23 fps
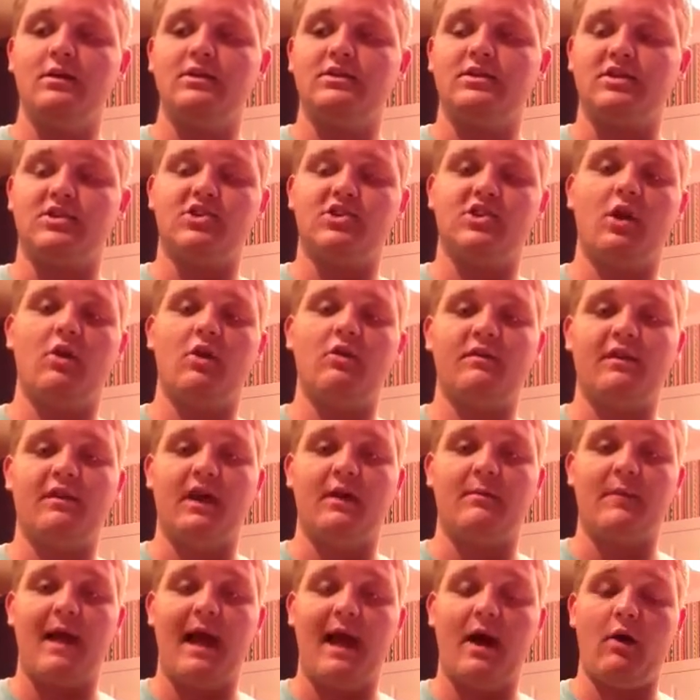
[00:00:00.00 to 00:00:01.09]
to show
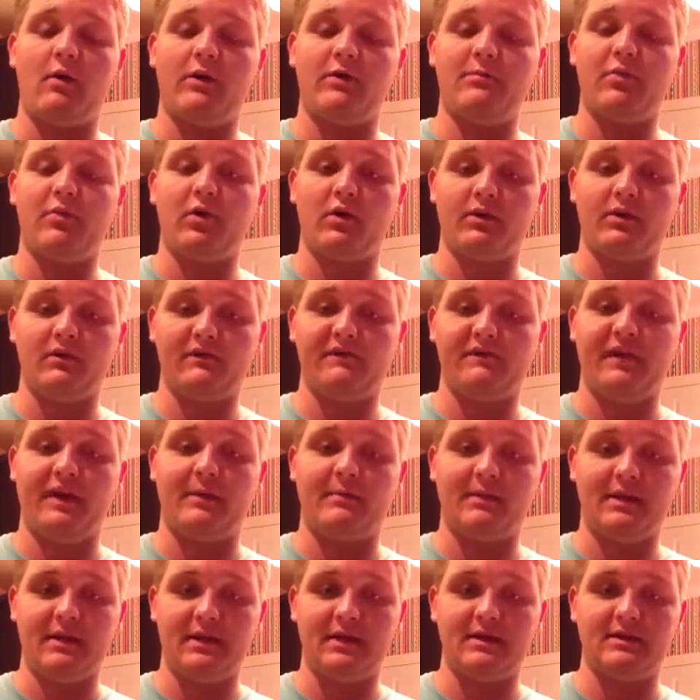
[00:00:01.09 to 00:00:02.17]
them how important
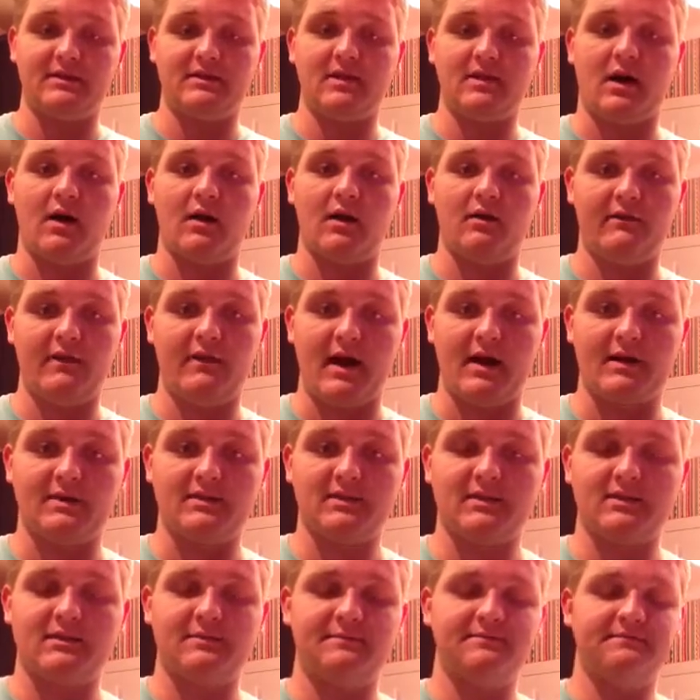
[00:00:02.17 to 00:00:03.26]
family is to all of
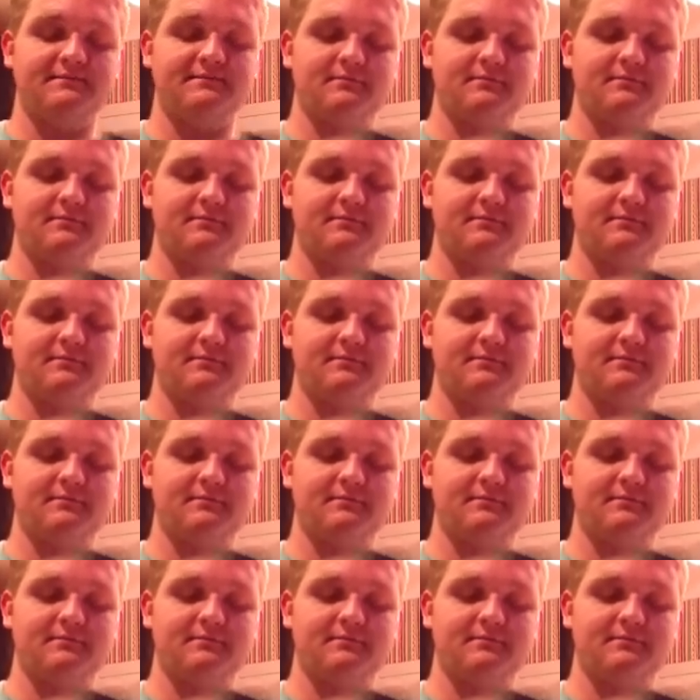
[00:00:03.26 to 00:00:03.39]
us.